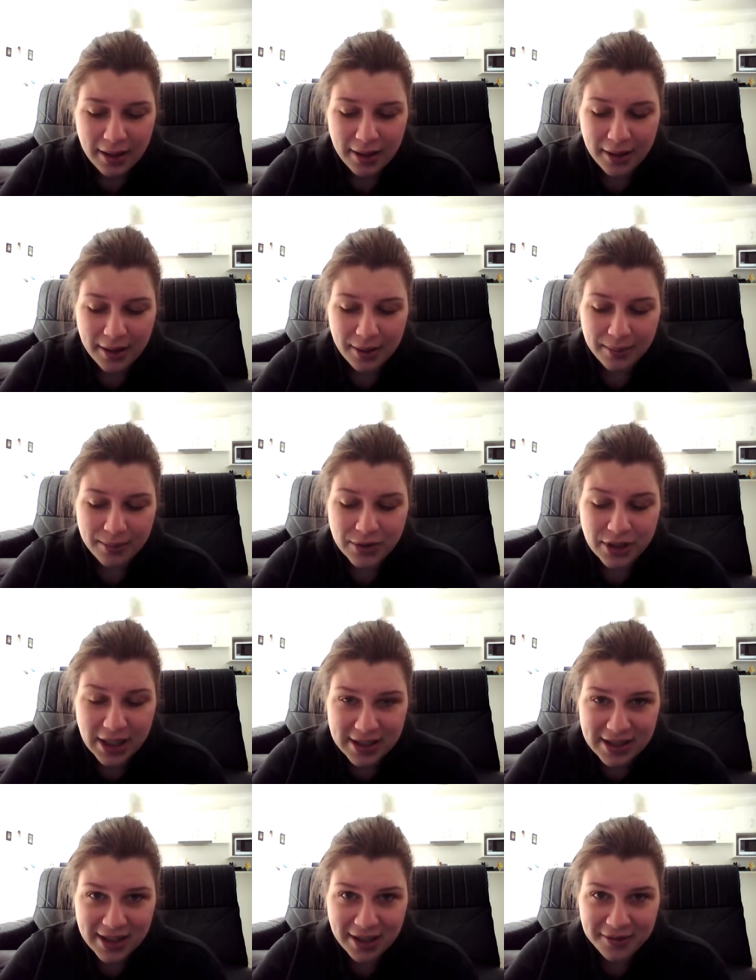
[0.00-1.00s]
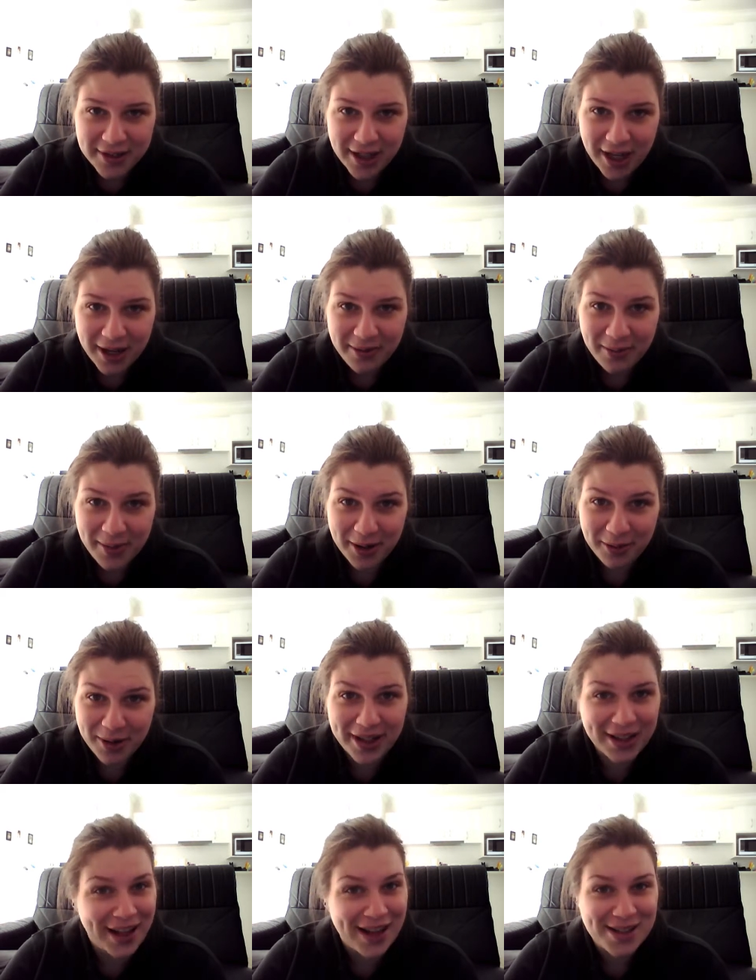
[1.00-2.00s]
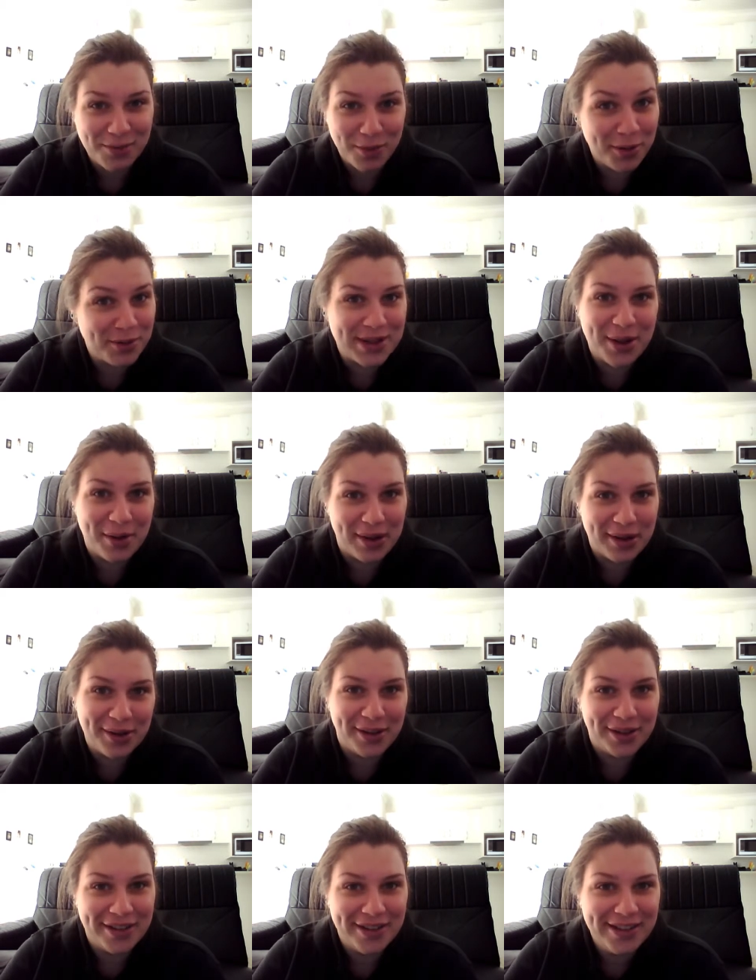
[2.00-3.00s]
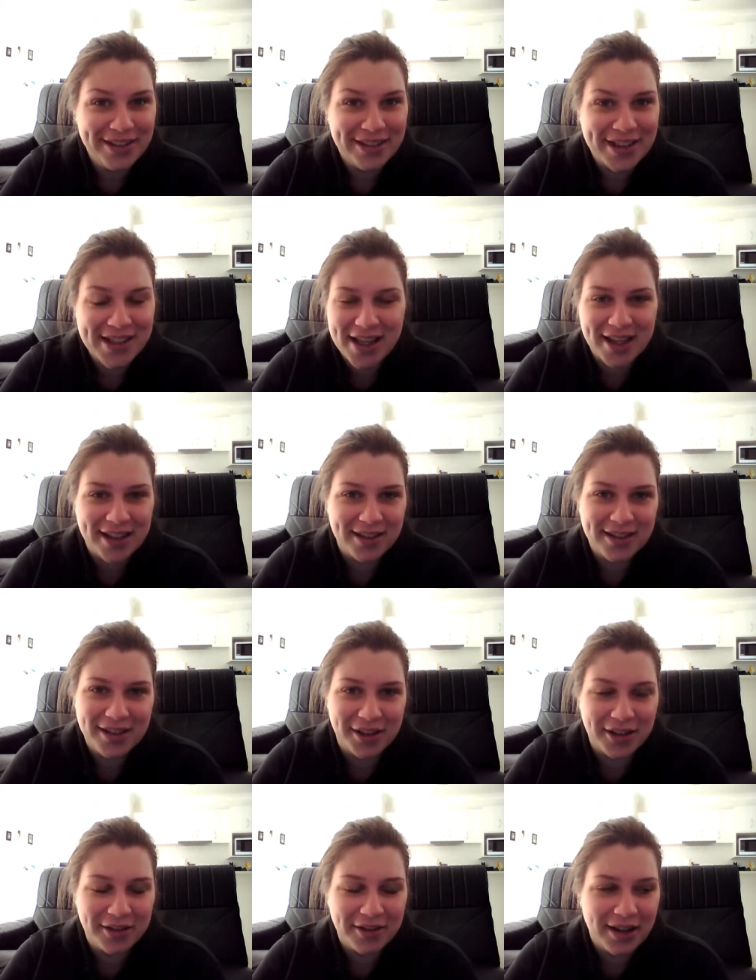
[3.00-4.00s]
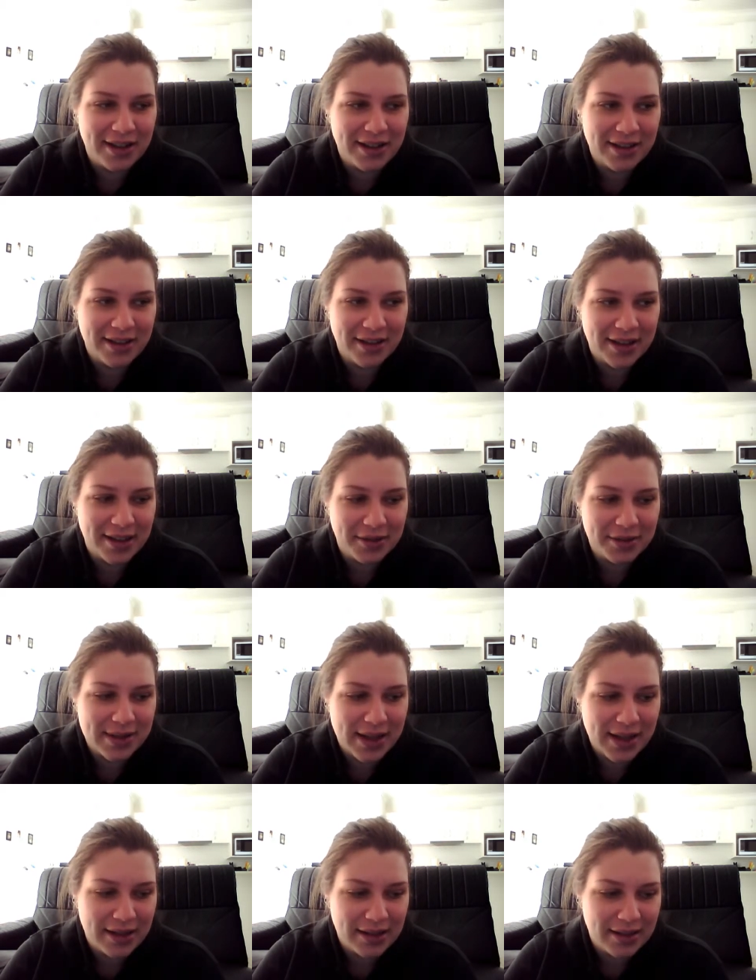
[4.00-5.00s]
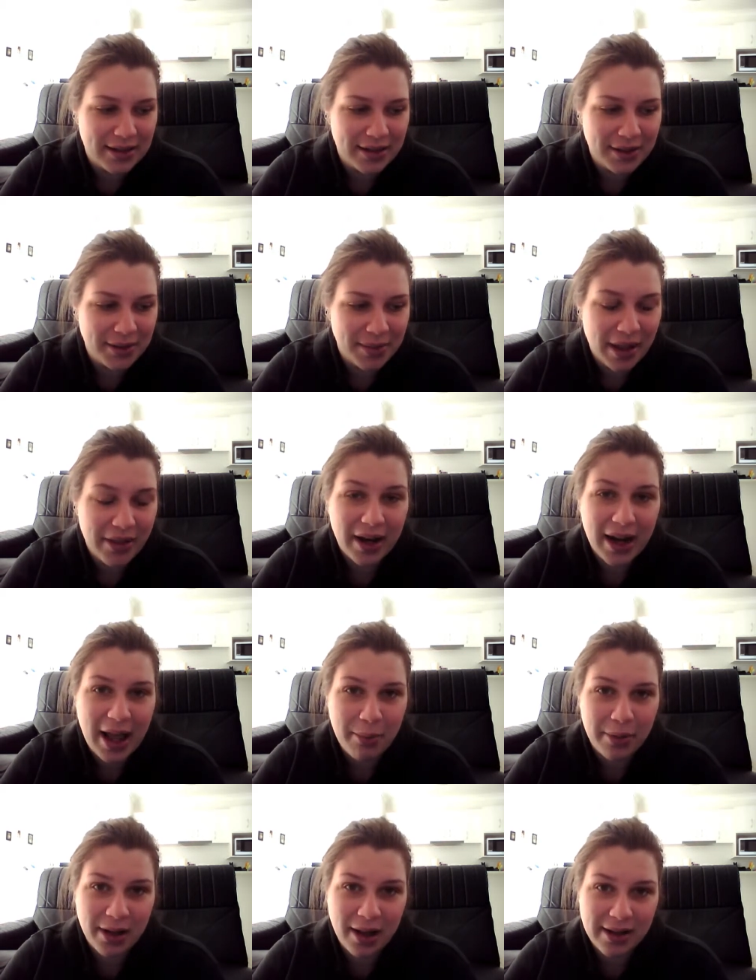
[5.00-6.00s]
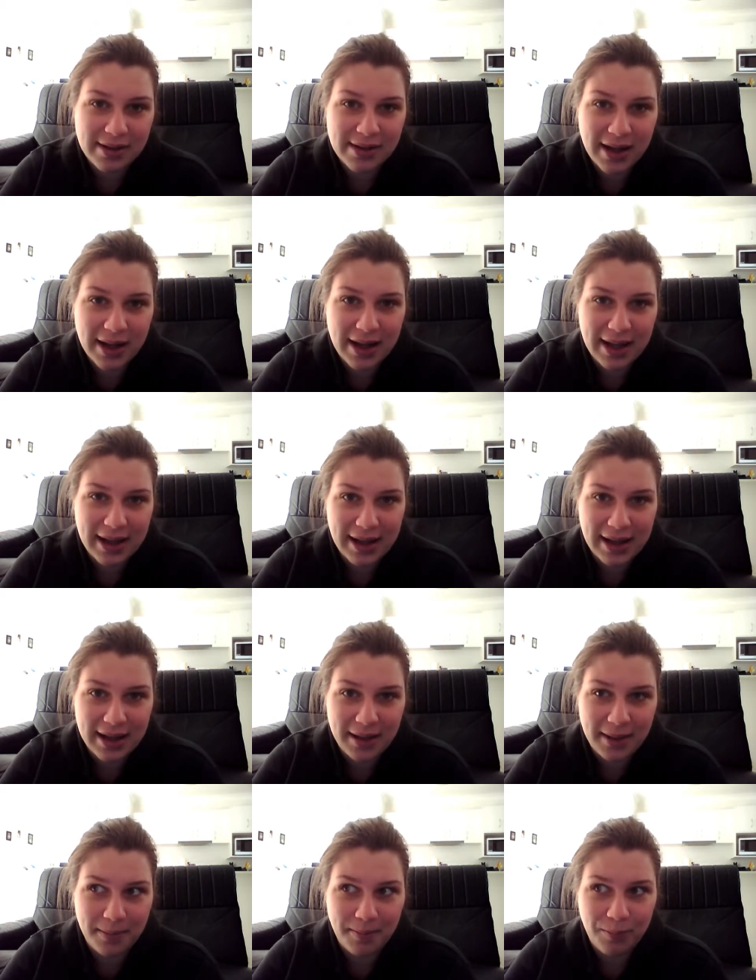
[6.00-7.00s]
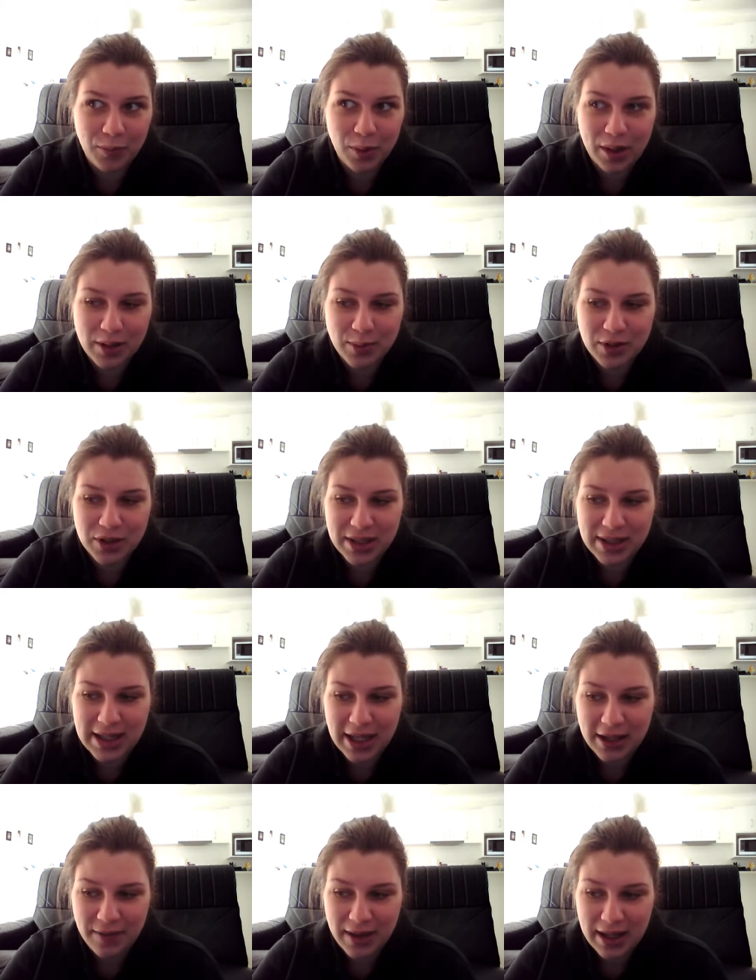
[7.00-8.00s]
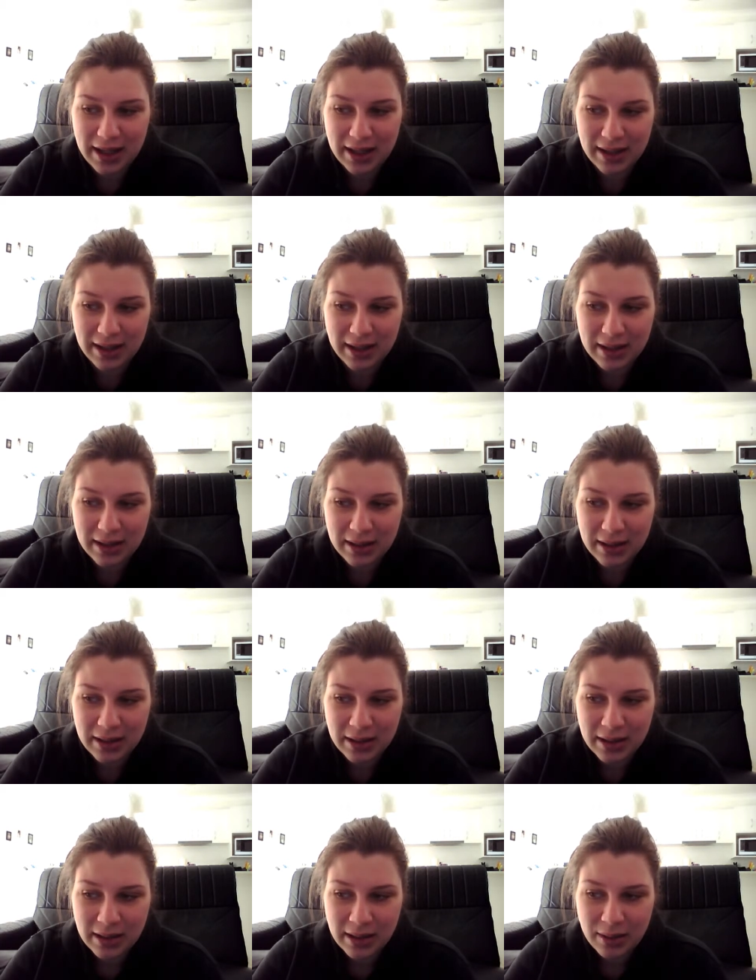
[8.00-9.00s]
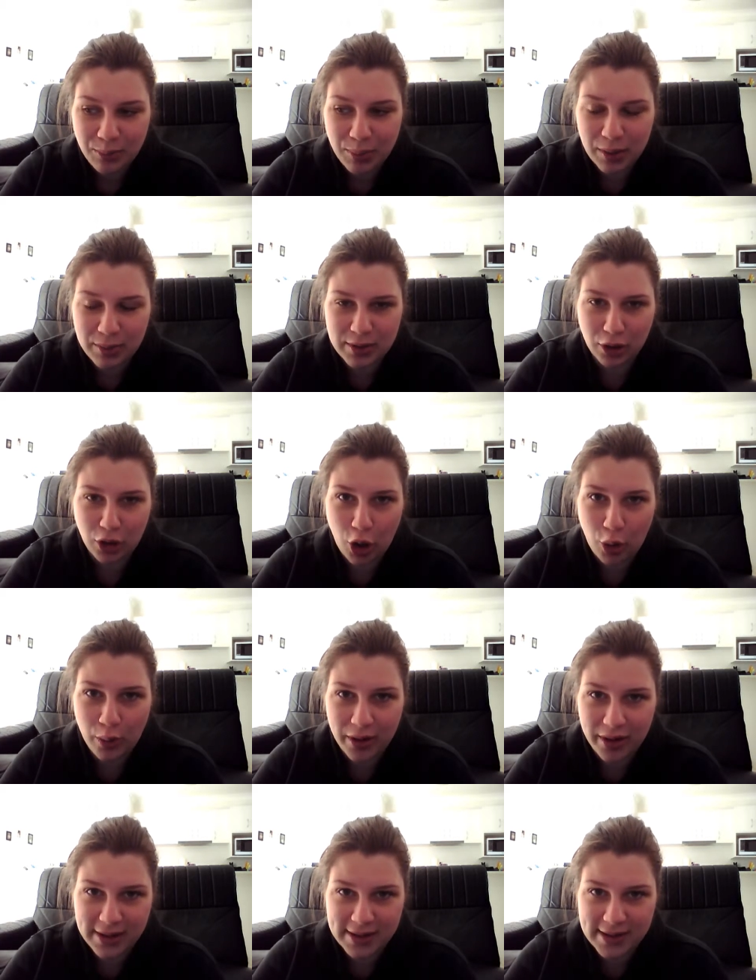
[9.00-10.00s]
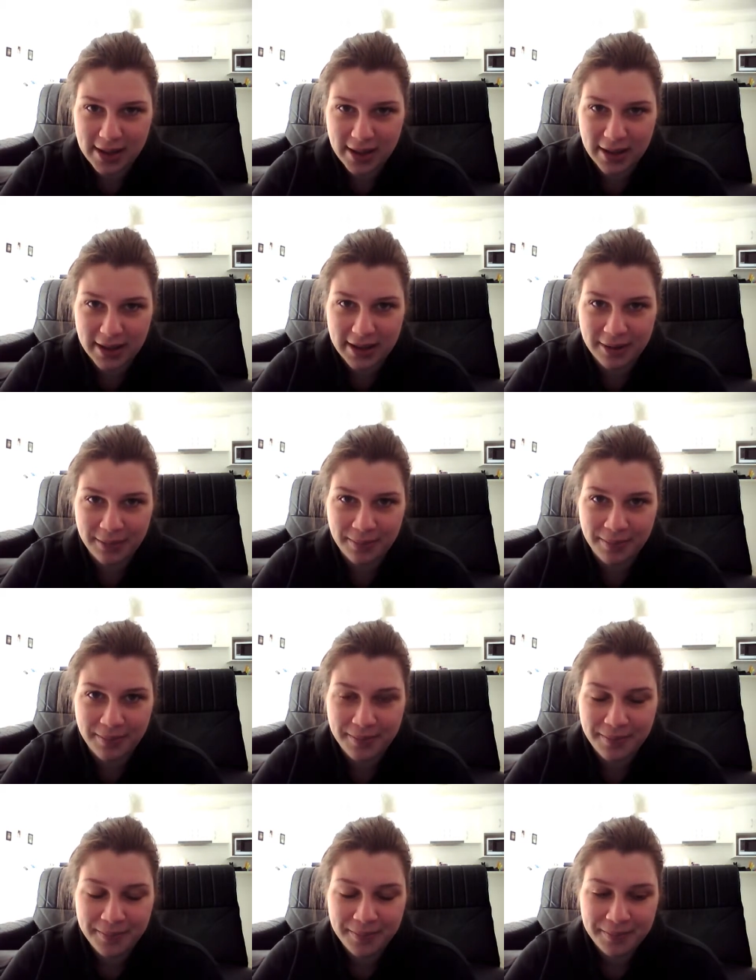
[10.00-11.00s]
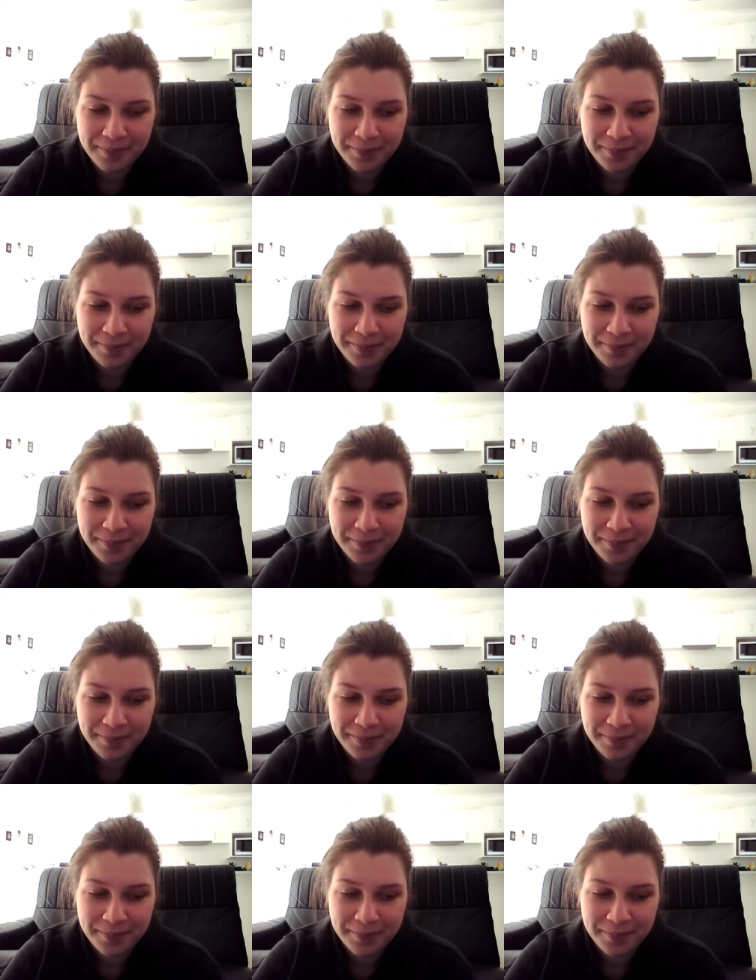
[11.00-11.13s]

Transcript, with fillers: Um, just enough time for me to realize what was going on because I, you know, I didn't think it was that. Um, and then it happened last night again when I was watching TV, but it was lower this time.